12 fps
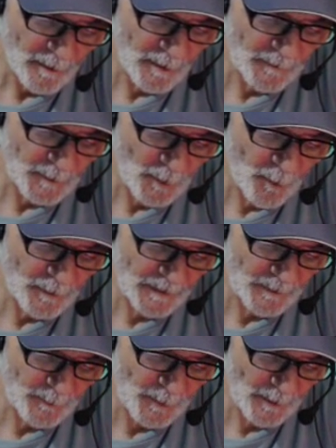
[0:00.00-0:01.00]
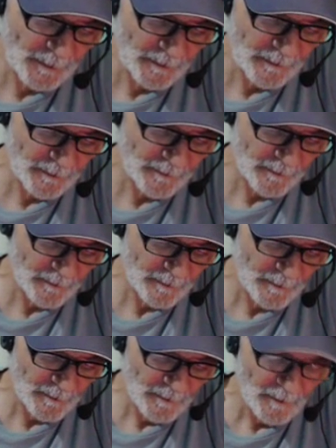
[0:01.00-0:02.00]
of the Holy Spirit?
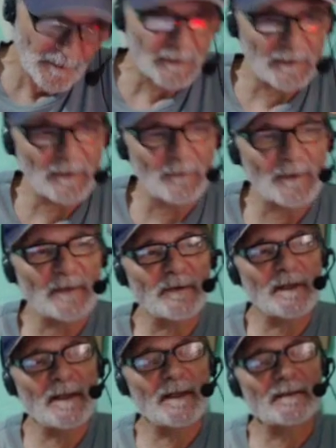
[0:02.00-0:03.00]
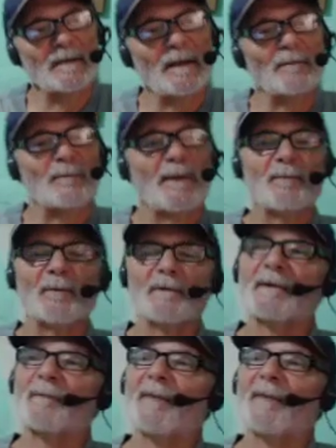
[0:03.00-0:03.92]
You know, when I look at people in the